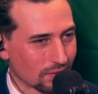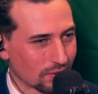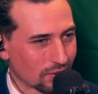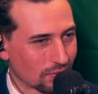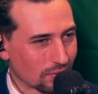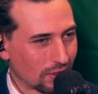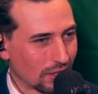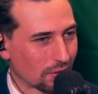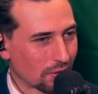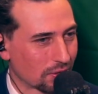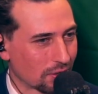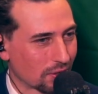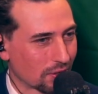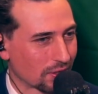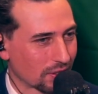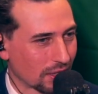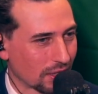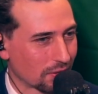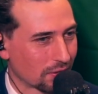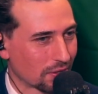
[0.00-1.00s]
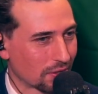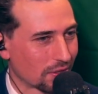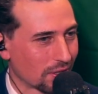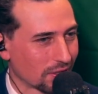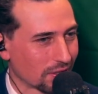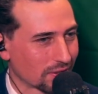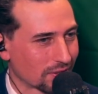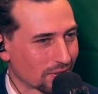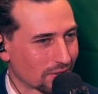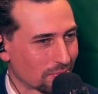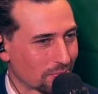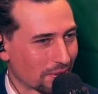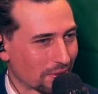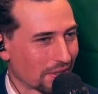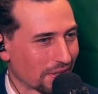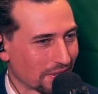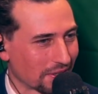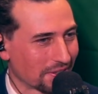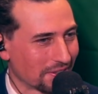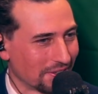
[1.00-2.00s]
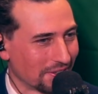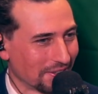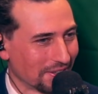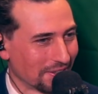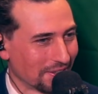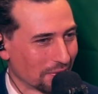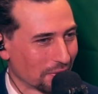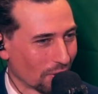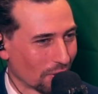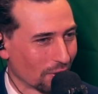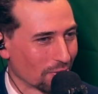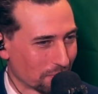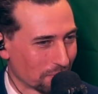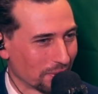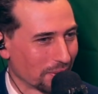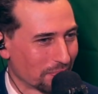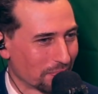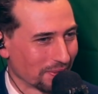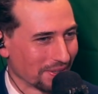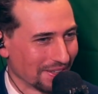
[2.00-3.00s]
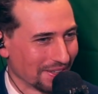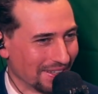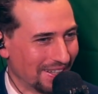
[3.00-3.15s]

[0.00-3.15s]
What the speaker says: deodorant spray on people.